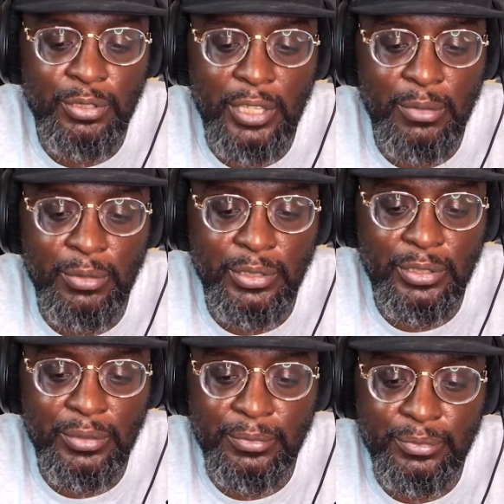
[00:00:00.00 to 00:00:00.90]
that
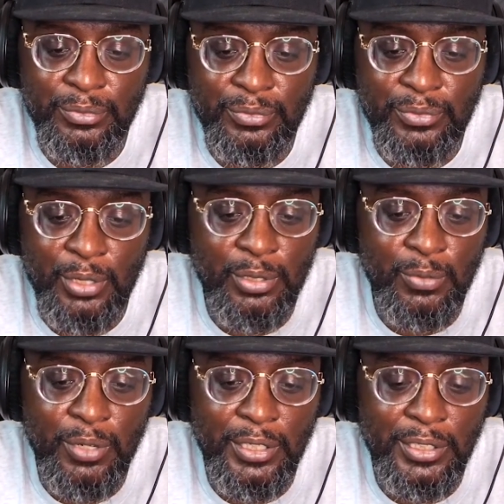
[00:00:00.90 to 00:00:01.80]
was
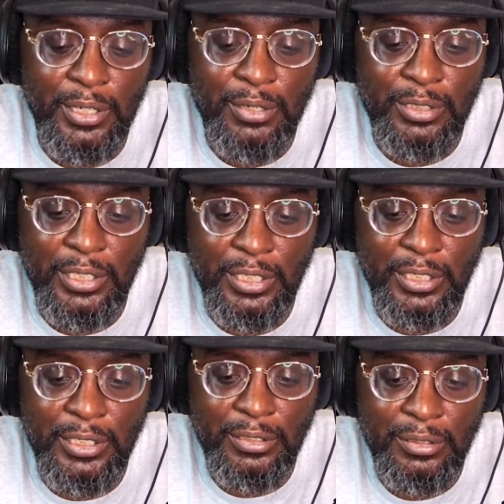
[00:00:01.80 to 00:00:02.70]
31 and
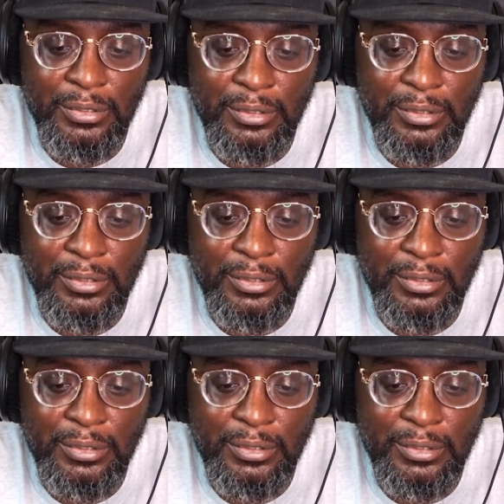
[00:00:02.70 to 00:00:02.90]
13